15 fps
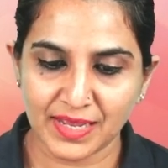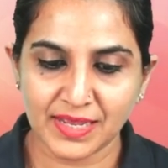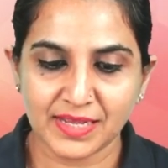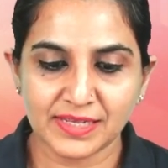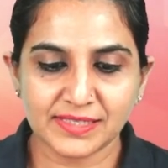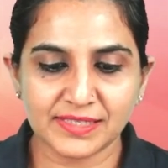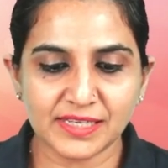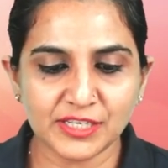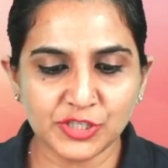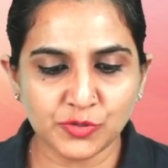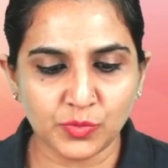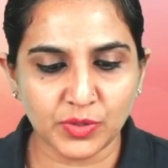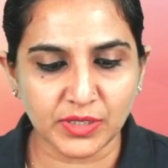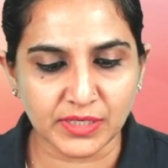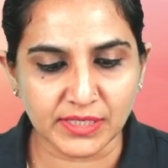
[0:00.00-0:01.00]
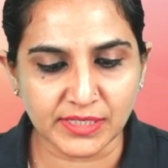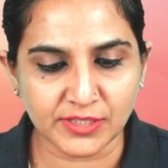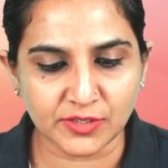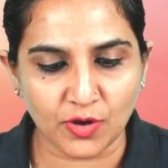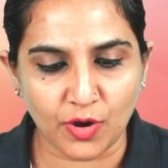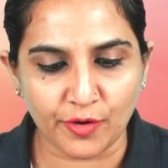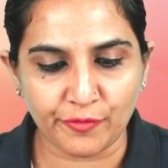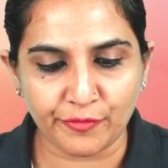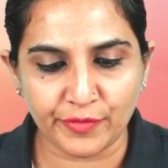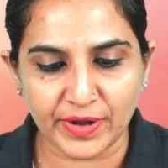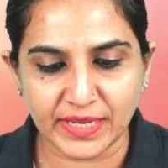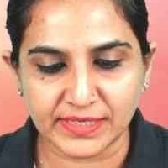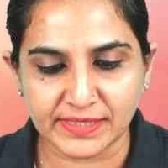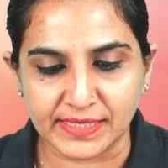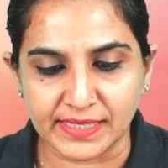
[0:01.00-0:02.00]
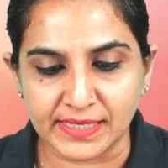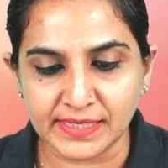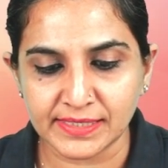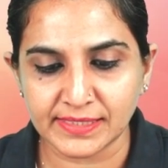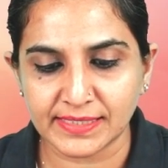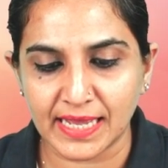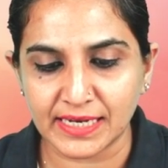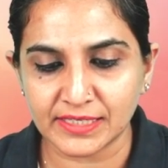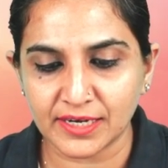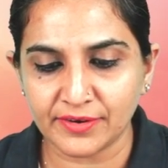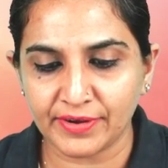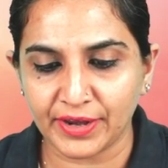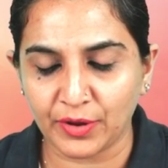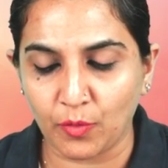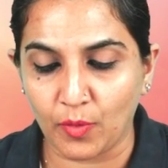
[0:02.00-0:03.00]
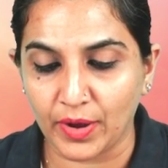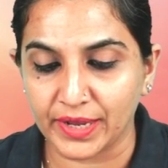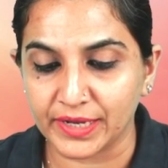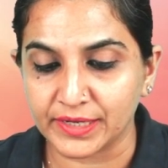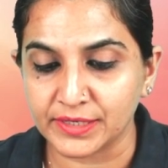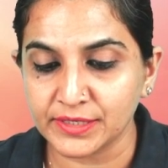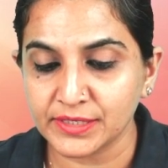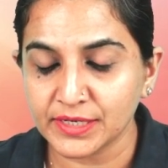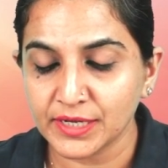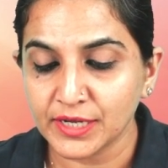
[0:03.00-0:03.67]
Such words or phrases that are required